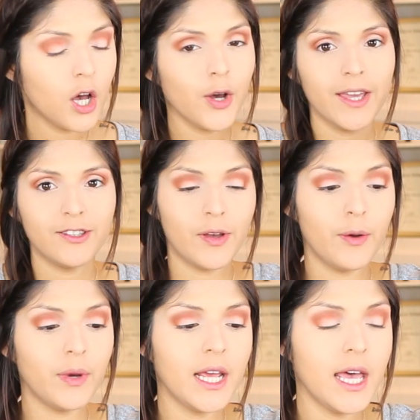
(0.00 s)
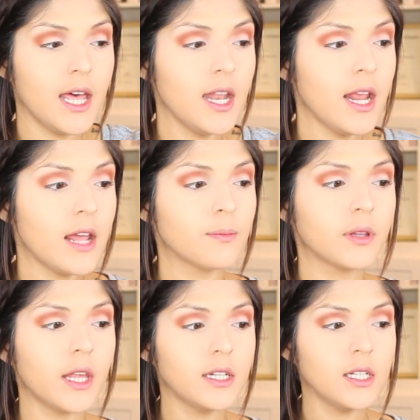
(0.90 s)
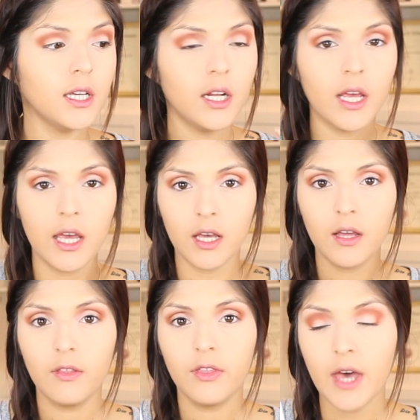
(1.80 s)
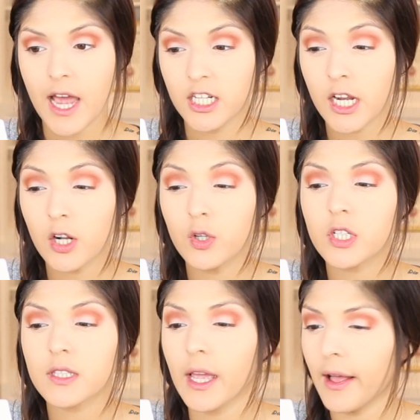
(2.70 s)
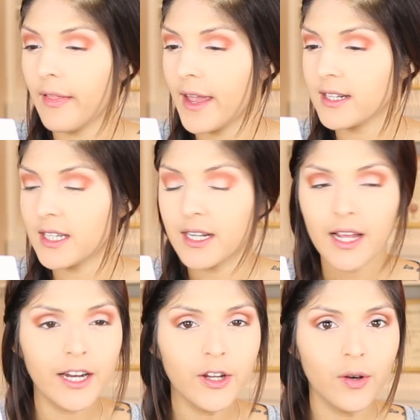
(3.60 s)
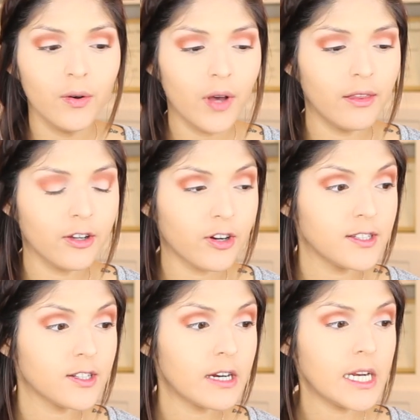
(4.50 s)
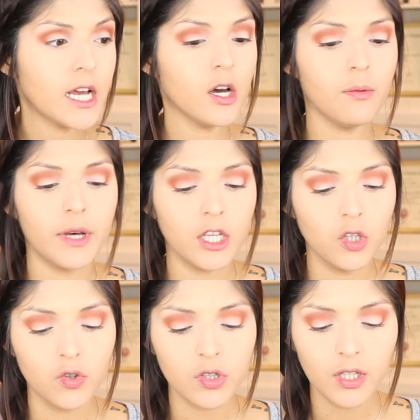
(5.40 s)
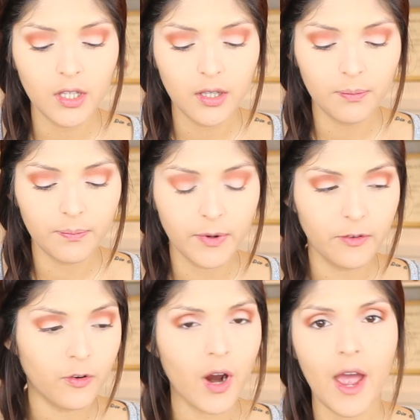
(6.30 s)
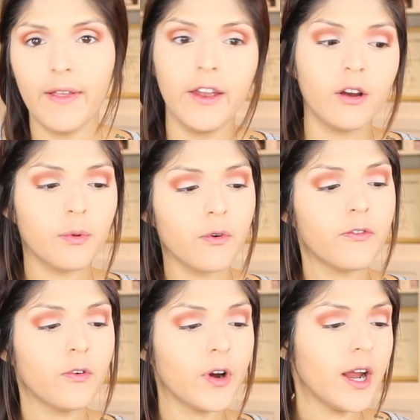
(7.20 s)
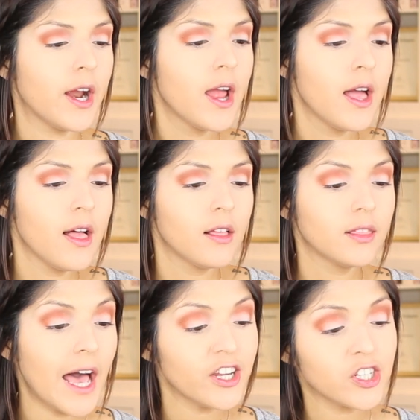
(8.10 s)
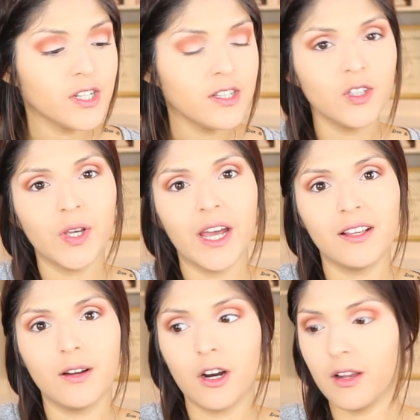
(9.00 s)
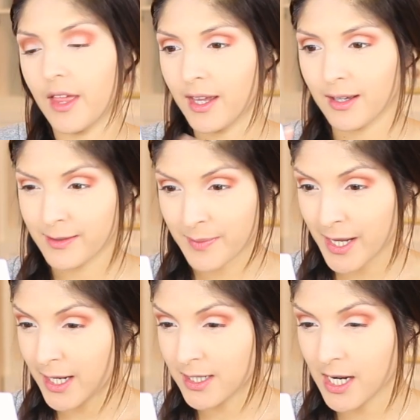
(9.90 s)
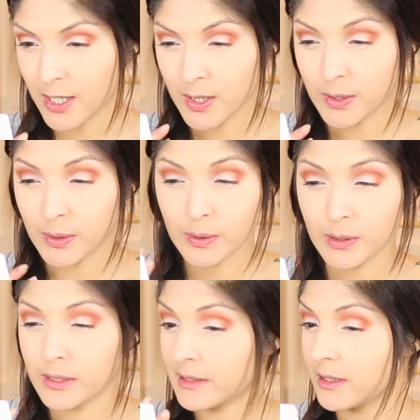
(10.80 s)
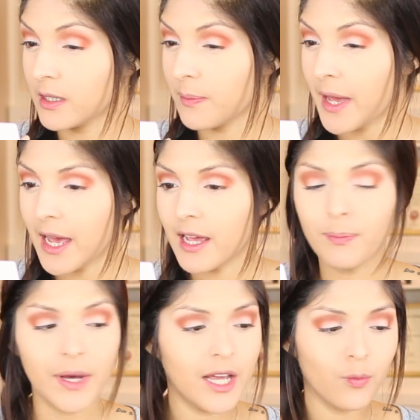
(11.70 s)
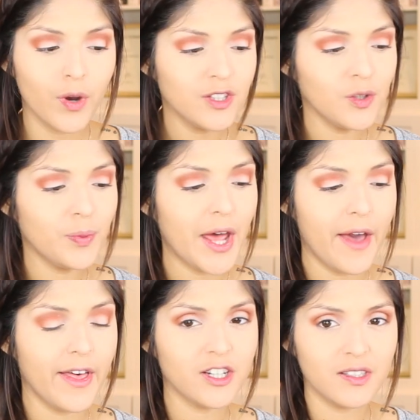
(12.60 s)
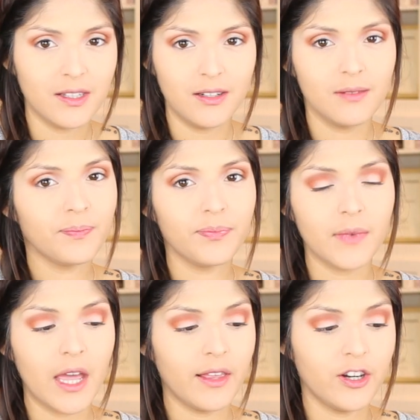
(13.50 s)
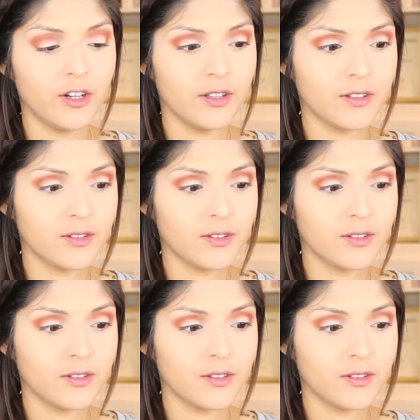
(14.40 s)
Okay, so I went ahead and blended the eyeshadow just like I liked it. I know I look crazy right now, but usually before eyeliner, before lashes, you kind of are like, is my eyeshadow, does it look bad? But once you put eyelashes in eyeliner, it